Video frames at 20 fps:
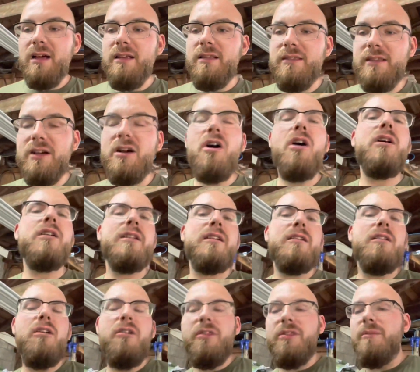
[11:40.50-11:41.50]

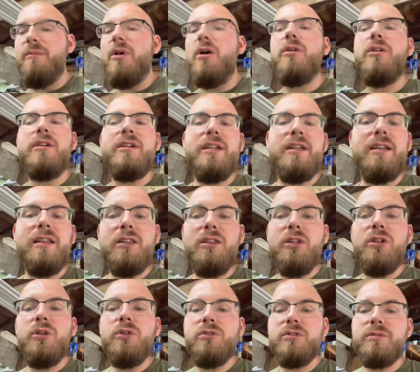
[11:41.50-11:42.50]
the motor didn't
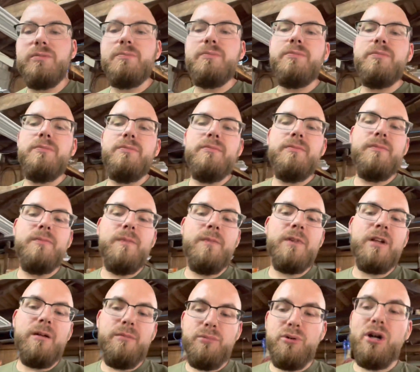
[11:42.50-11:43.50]
lose
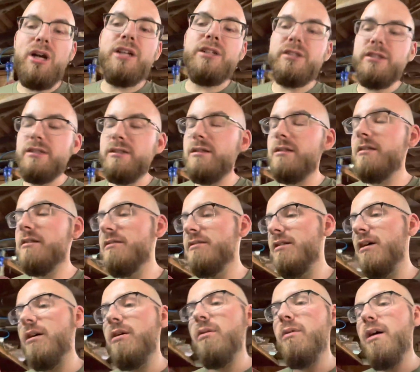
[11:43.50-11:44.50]
compression,
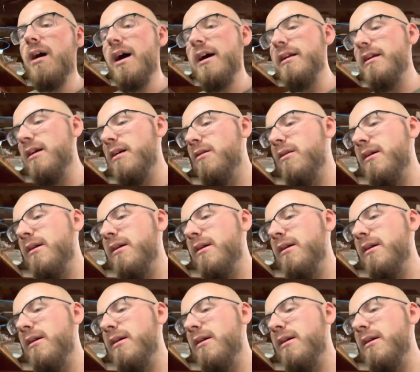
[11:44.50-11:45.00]
so I know